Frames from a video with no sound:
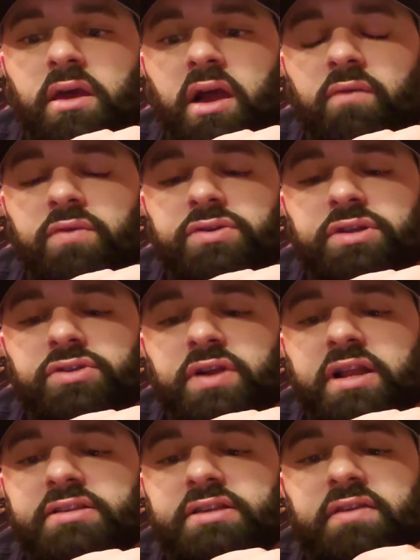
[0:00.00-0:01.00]
I was gonna try
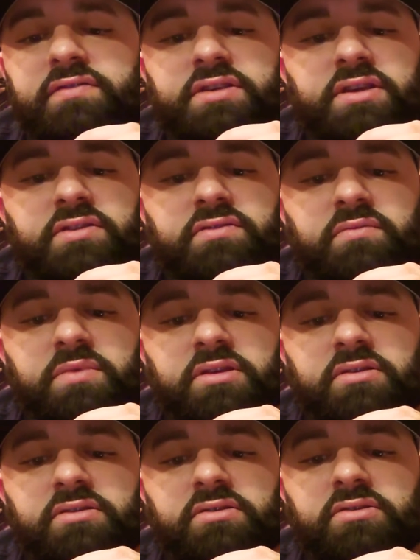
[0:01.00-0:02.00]
to save seeds from
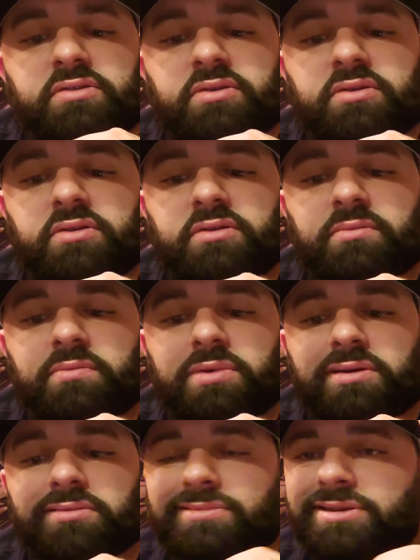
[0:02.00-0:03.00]
this,
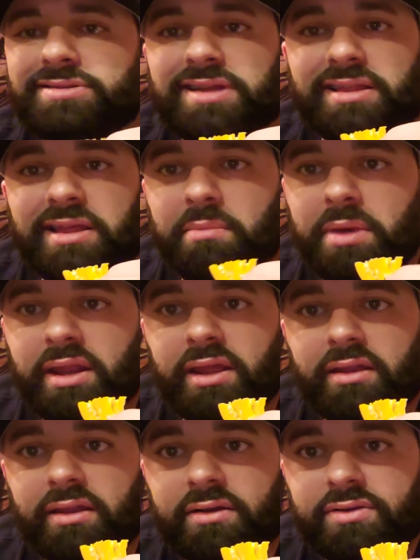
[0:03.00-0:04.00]
but there's not that many
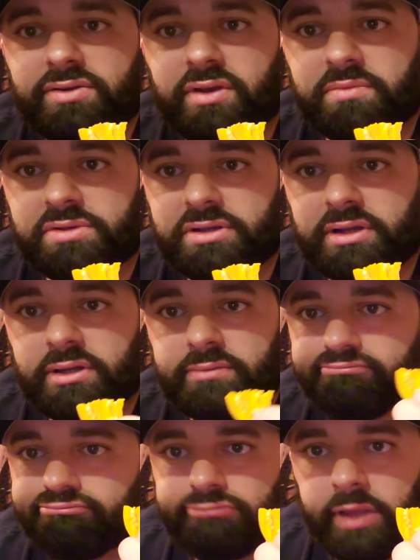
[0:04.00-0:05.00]
in there, so I'm just gonna
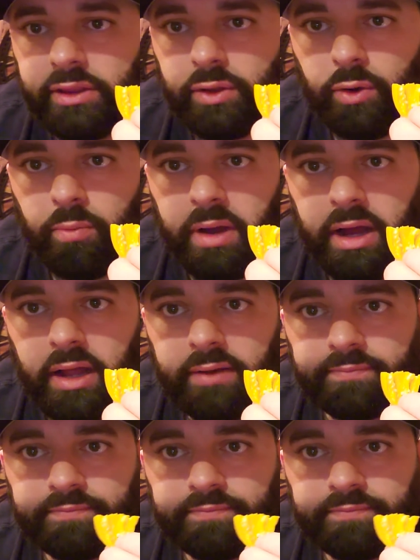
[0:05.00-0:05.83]
eat the whole pod.